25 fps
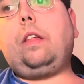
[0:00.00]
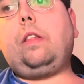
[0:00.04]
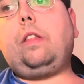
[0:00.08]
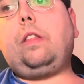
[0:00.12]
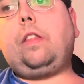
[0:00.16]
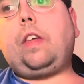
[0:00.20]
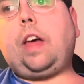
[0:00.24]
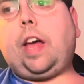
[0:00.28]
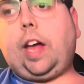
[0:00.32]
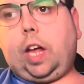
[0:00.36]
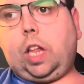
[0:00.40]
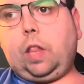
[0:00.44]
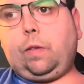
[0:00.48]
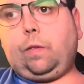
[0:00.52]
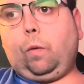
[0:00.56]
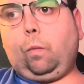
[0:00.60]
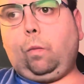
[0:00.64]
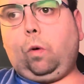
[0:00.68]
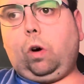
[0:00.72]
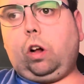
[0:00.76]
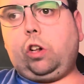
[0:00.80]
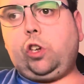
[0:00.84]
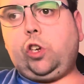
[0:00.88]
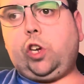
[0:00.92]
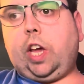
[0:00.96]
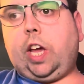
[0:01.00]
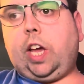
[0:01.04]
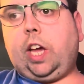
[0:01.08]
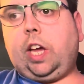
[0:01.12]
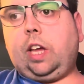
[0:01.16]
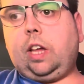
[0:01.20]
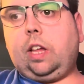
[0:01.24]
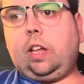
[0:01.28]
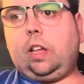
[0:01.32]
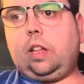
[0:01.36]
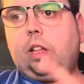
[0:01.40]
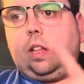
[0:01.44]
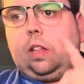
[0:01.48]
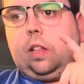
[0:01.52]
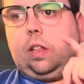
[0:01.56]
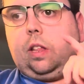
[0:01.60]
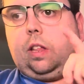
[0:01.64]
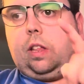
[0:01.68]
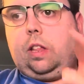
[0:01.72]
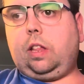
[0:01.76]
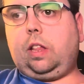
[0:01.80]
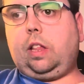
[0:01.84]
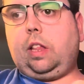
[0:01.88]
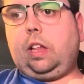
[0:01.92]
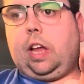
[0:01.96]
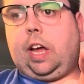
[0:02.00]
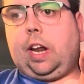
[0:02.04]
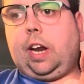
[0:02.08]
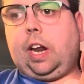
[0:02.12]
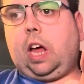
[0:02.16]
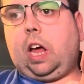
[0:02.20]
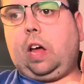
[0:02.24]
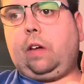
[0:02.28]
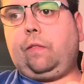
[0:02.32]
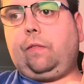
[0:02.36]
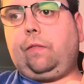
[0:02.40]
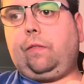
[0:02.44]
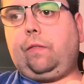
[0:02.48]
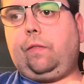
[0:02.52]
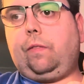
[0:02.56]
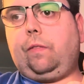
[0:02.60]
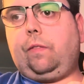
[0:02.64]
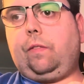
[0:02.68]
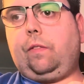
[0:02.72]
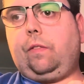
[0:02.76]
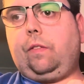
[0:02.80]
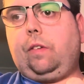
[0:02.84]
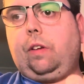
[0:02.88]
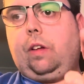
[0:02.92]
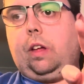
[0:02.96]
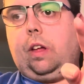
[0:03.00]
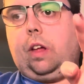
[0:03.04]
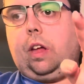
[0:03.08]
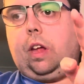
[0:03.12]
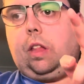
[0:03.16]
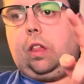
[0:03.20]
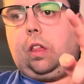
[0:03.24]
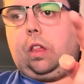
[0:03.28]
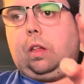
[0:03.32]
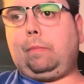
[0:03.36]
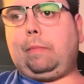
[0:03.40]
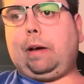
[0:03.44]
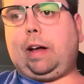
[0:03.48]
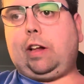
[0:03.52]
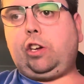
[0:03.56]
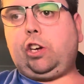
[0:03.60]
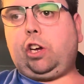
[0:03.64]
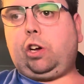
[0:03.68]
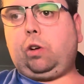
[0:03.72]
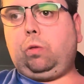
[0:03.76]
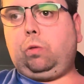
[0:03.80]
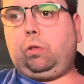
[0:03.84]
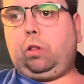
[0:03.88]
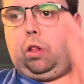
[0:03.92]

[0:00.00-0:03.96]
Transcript: Thanks for watching and have a magical